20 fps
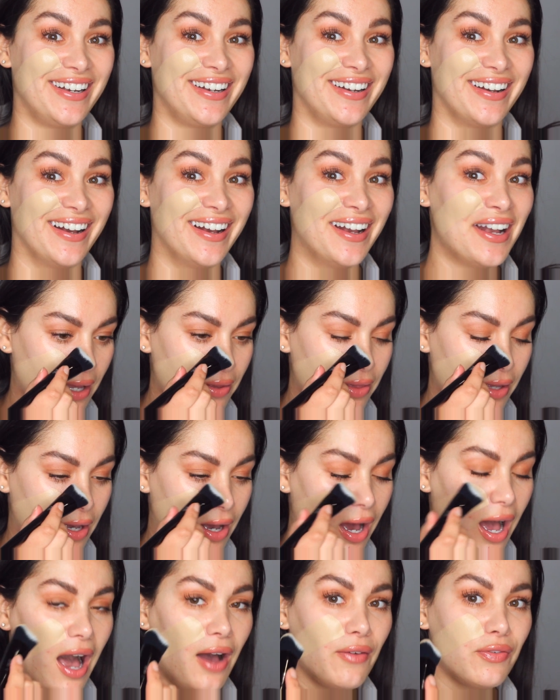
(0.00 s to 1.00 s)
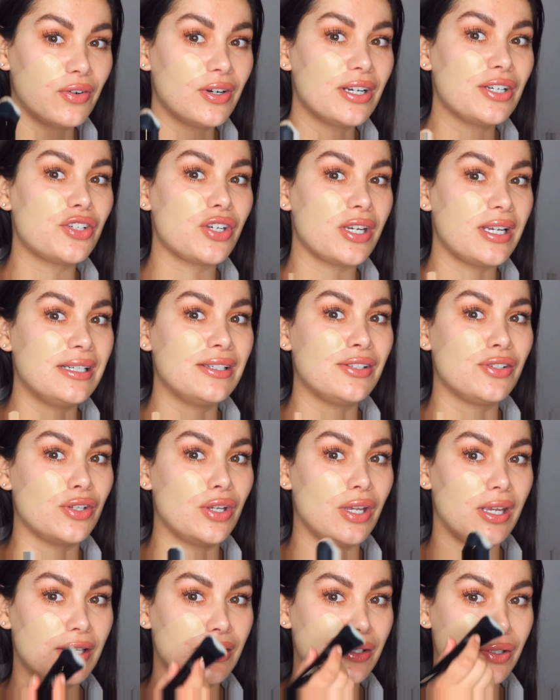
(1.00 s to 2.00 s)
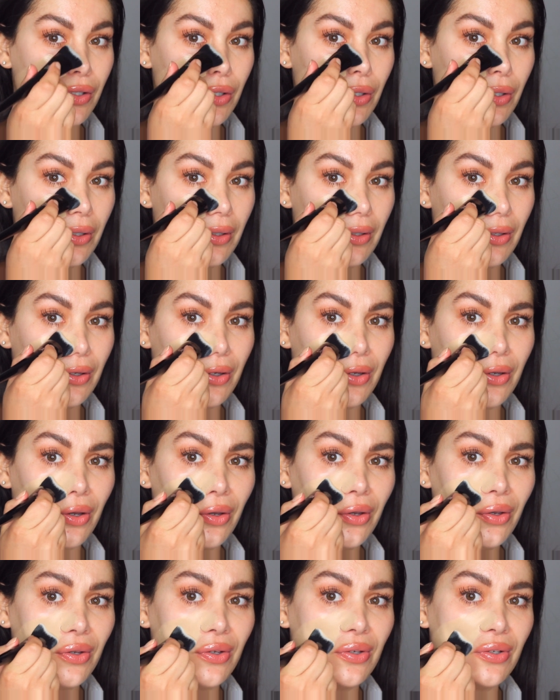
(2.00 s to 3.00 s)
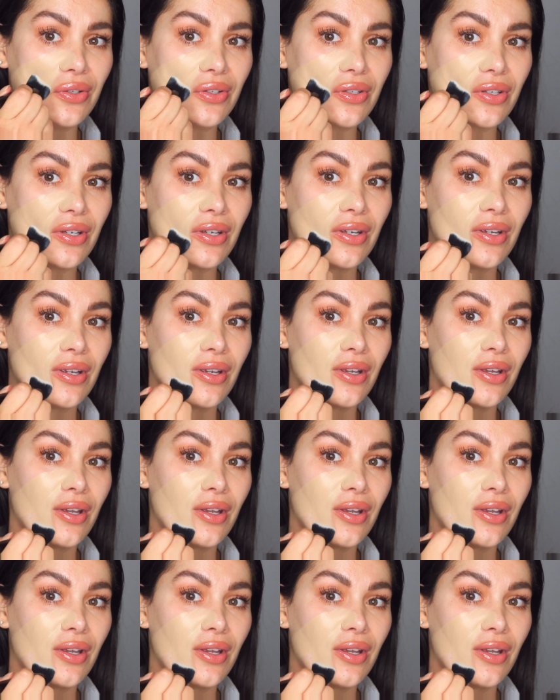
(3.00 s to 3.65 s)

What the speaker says: Okay, the coverage is good.